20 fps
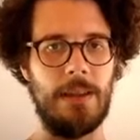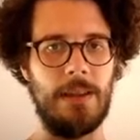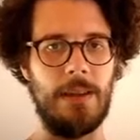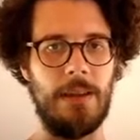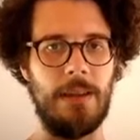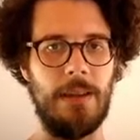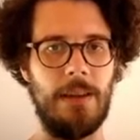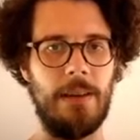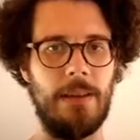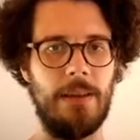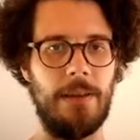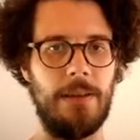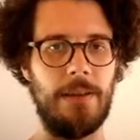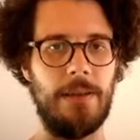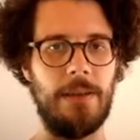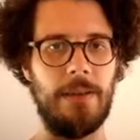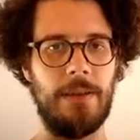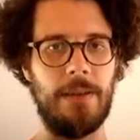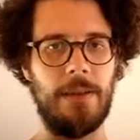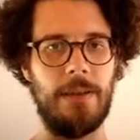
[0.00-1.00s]

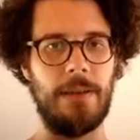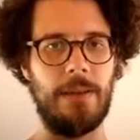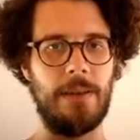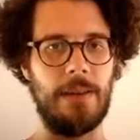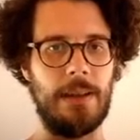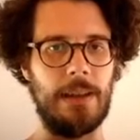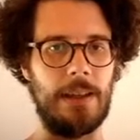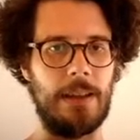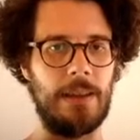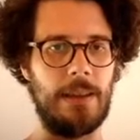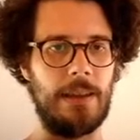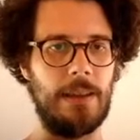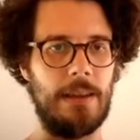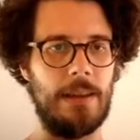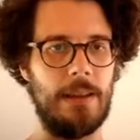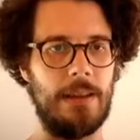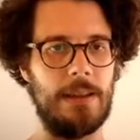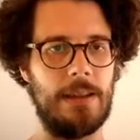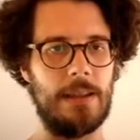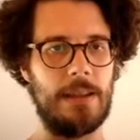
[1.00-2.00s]
There, like
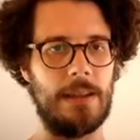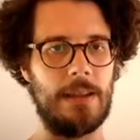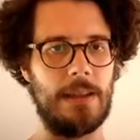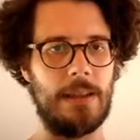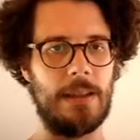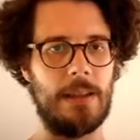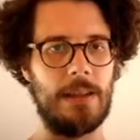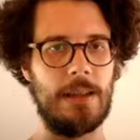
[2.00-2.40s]
this.